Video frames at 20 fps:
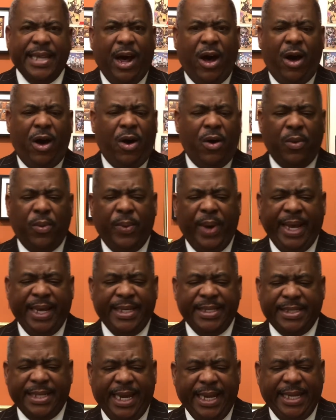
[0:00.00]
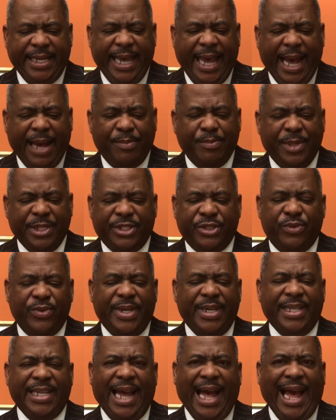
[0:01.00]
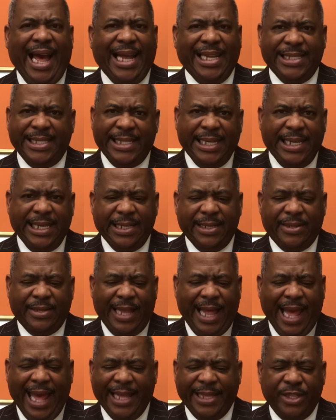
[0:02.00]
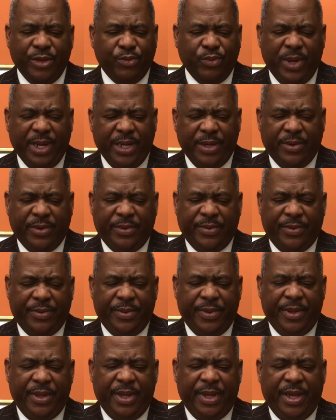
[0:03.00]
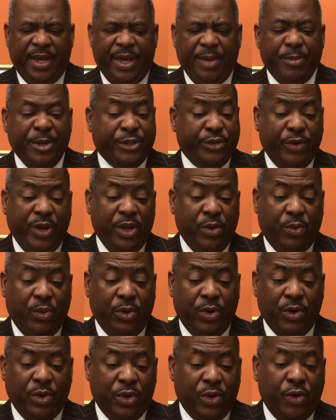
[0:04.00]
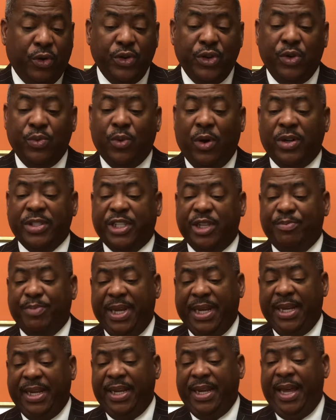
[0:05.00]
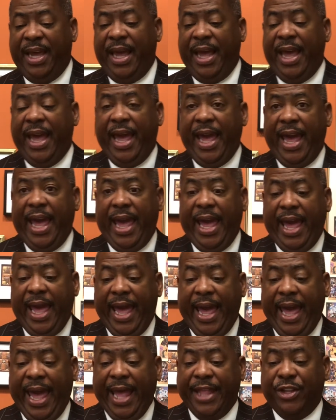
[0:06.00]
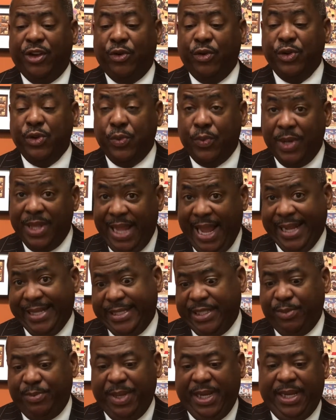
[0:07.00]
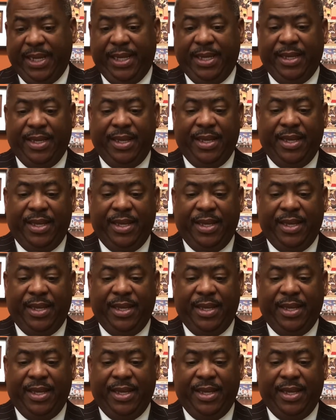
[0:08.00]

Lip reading: always a gap between the ideal and the real, between who you want to be and who you would like to be,